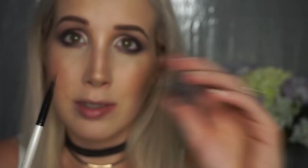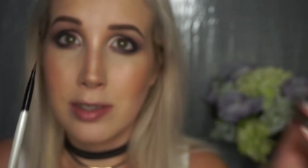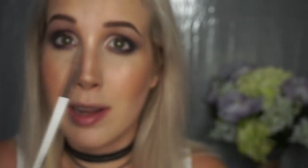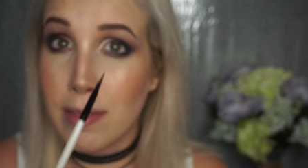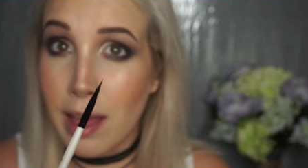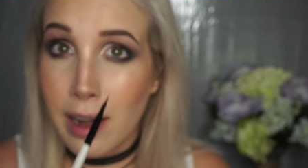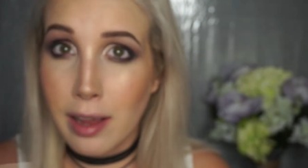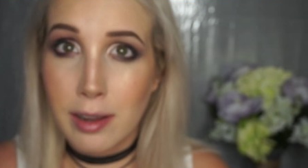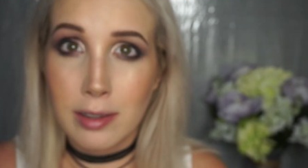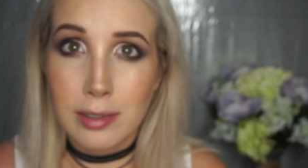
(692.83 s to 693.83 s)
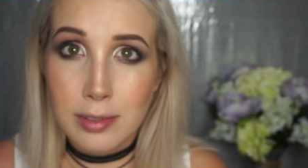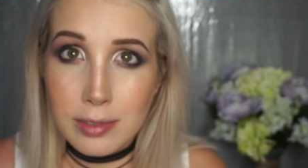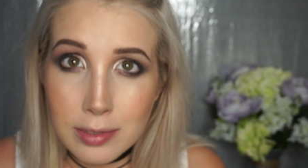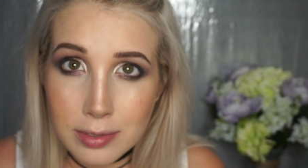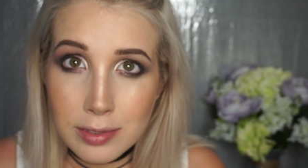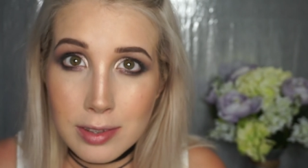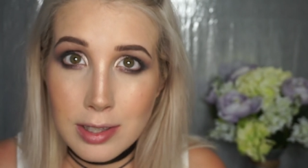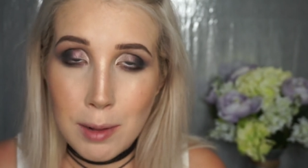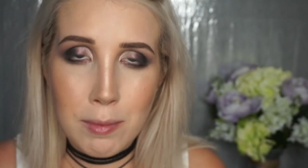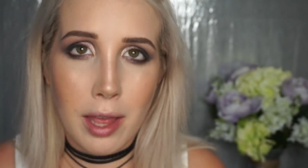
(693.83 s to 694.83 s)
Synthetic,
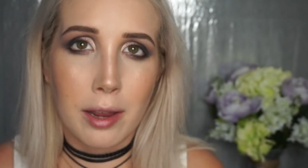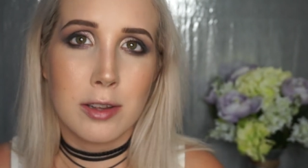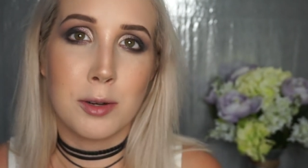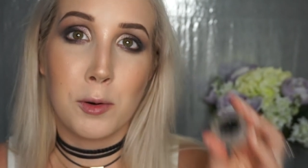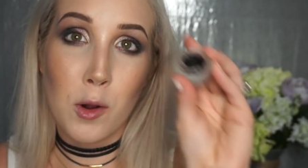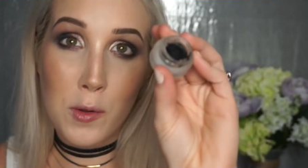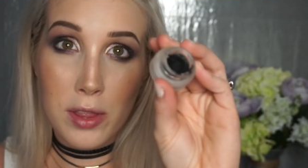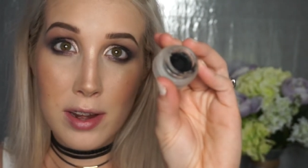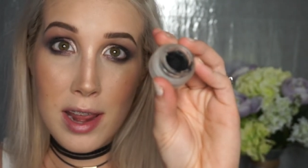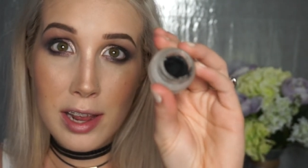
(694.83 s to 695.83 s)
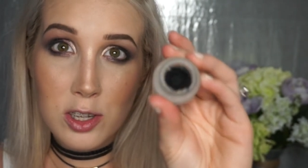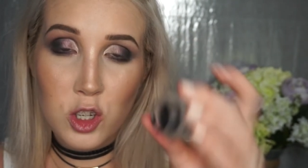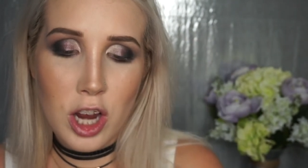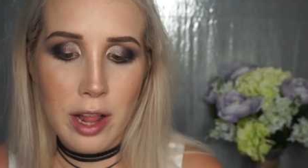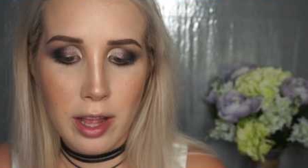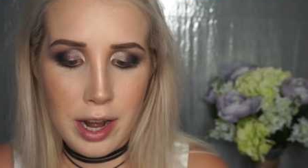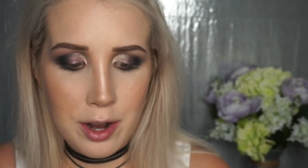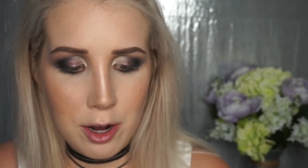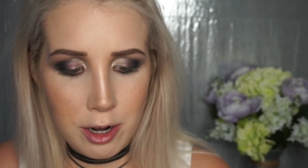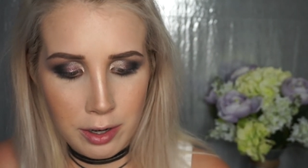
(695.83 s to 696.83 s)
same thing. So we're going with the NYX gel
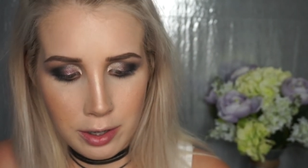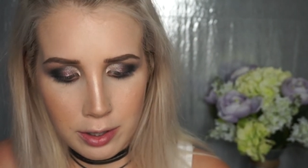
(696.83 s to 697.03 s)
liner.